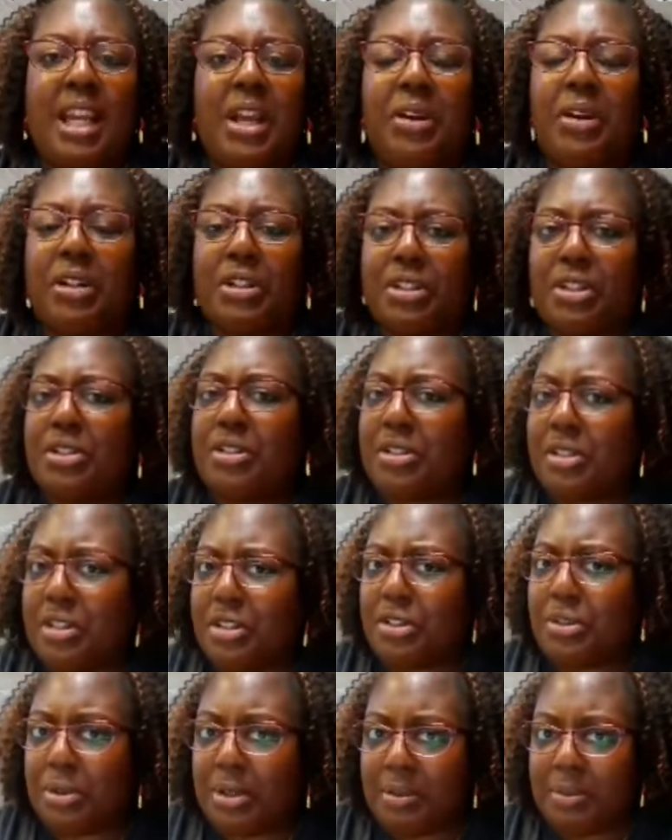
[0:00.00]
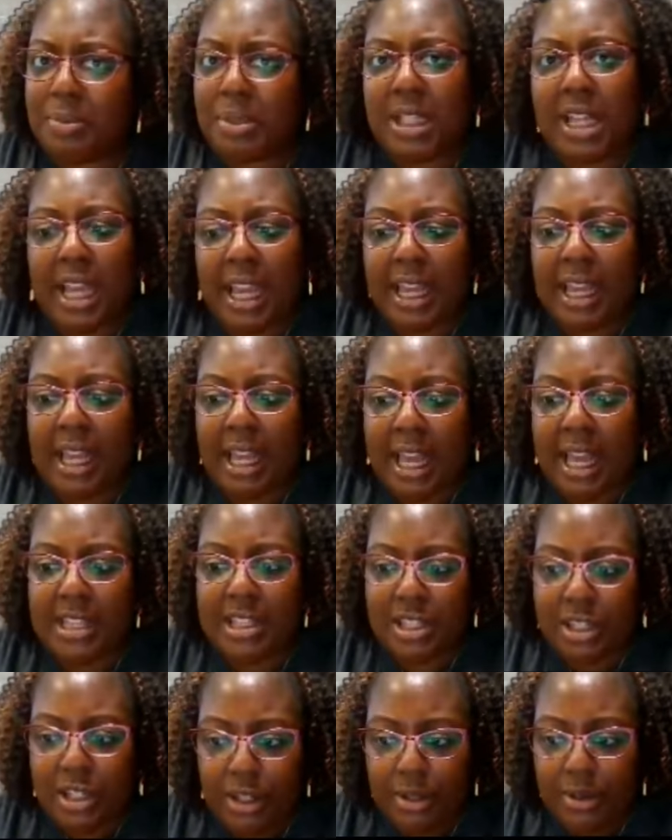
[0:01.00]
characters that you can play
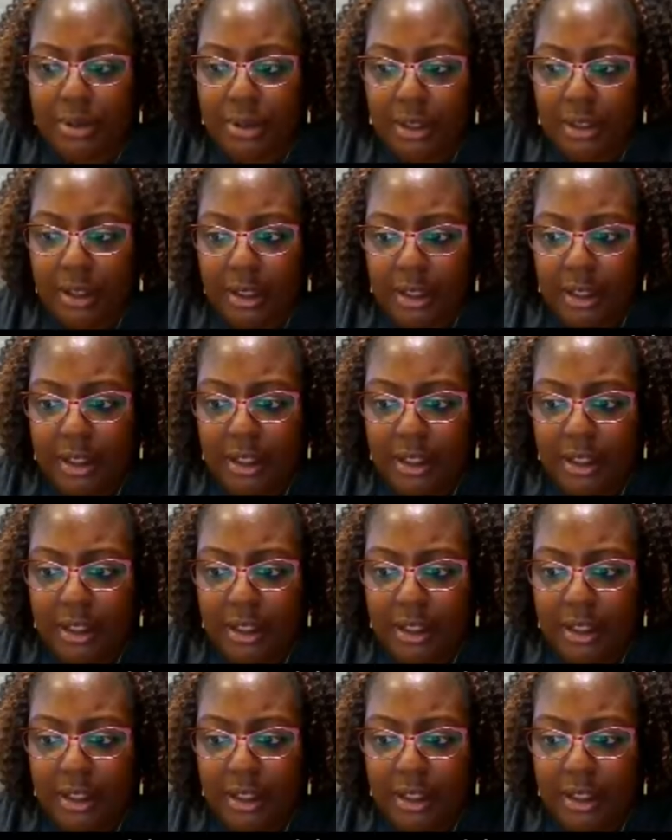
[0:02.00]
as a dude,